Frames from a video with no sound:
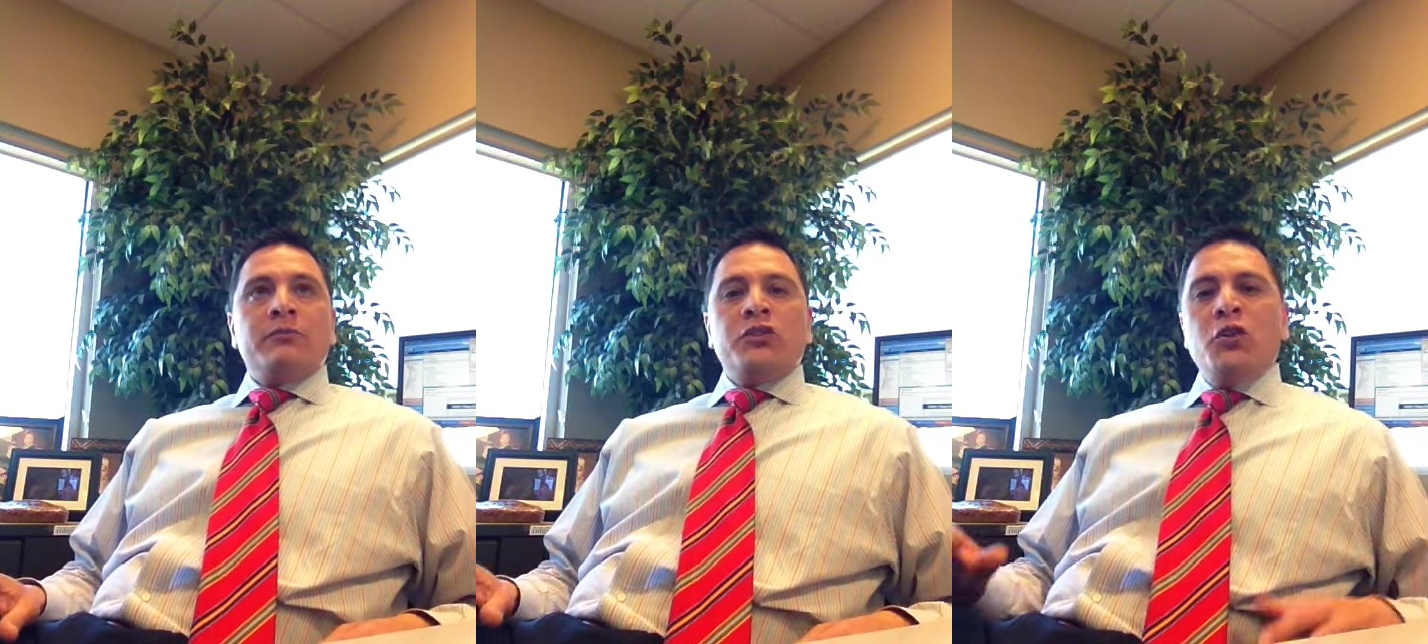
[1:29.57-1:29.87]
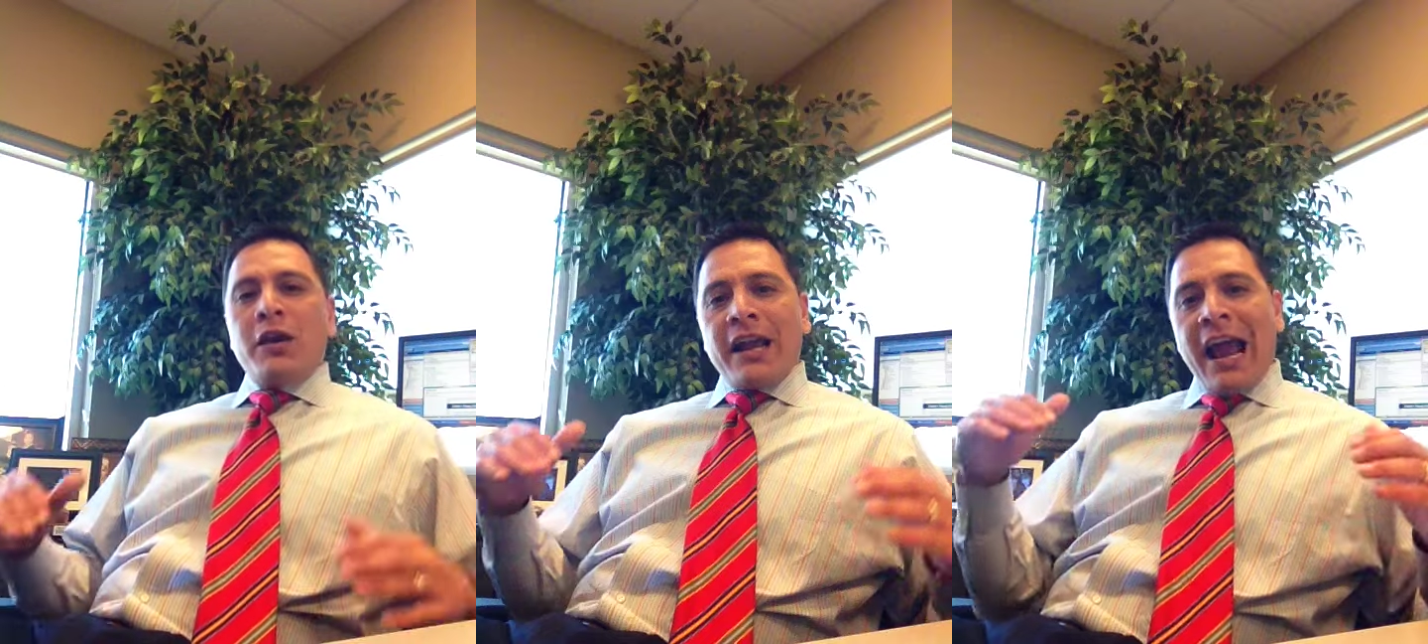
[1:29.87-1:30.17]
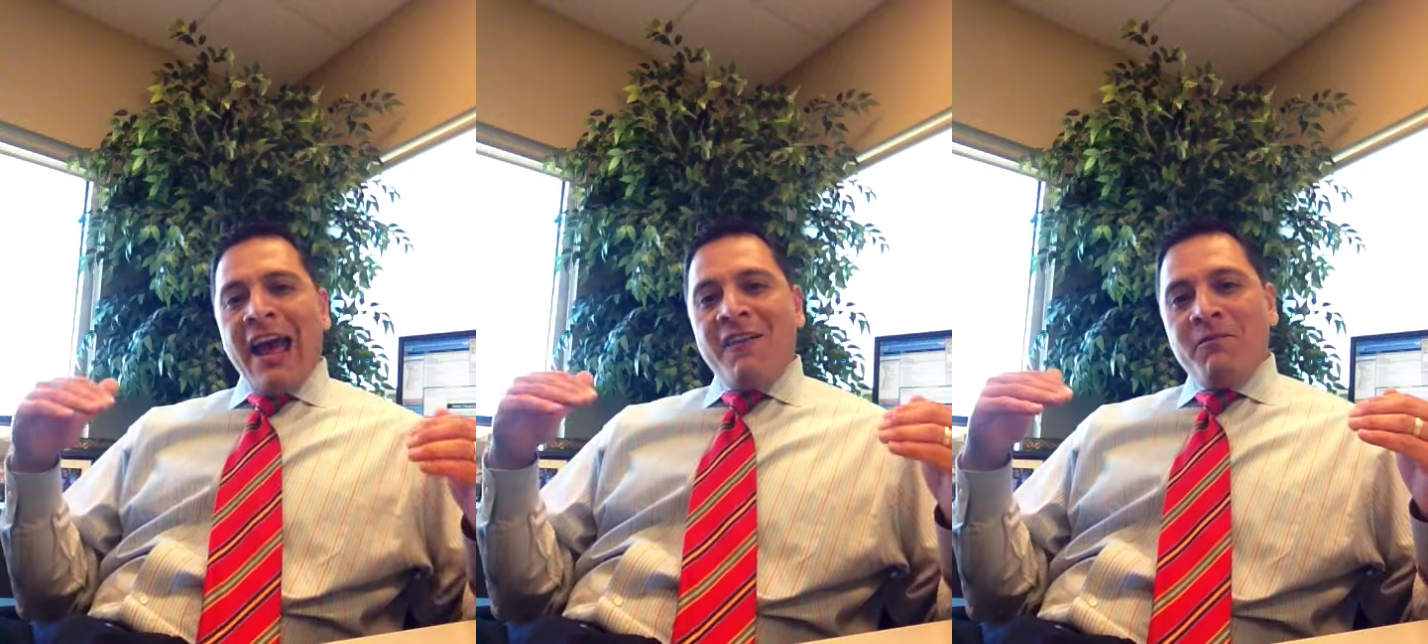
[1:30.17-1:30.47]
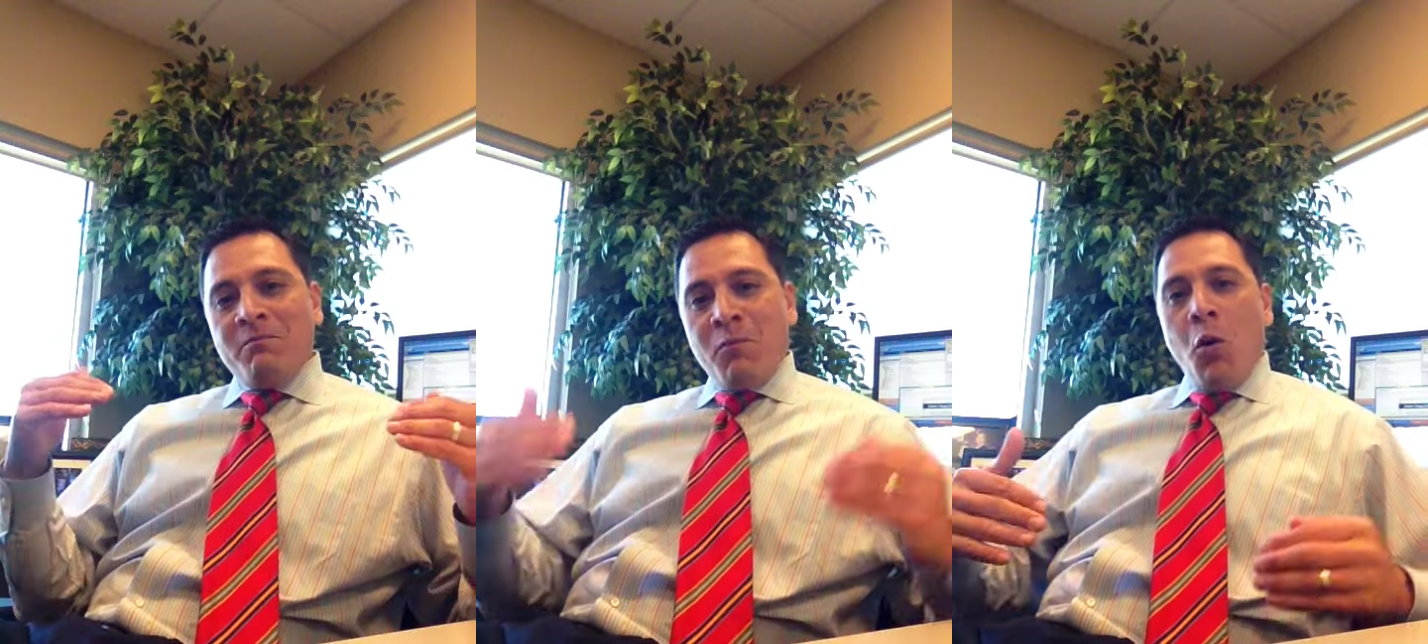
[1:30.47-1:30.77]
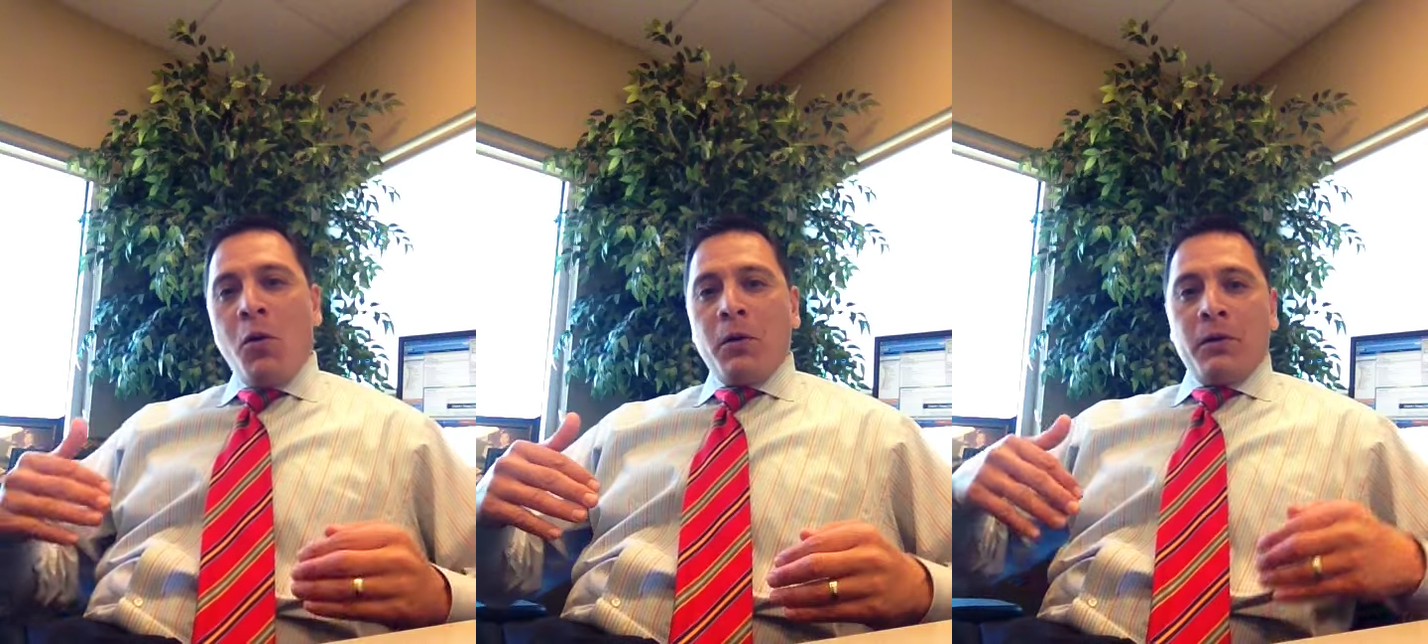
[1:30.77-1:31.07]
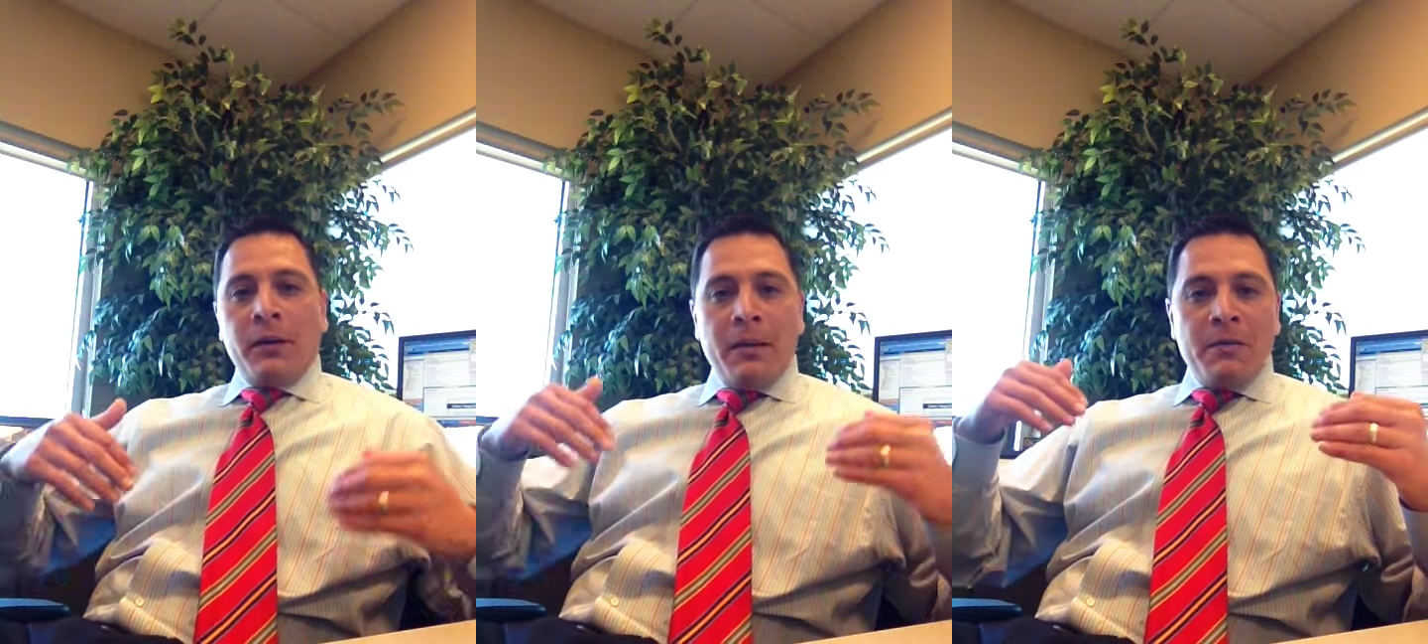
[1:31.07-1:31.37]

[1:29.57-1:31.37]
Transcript: You got to have more,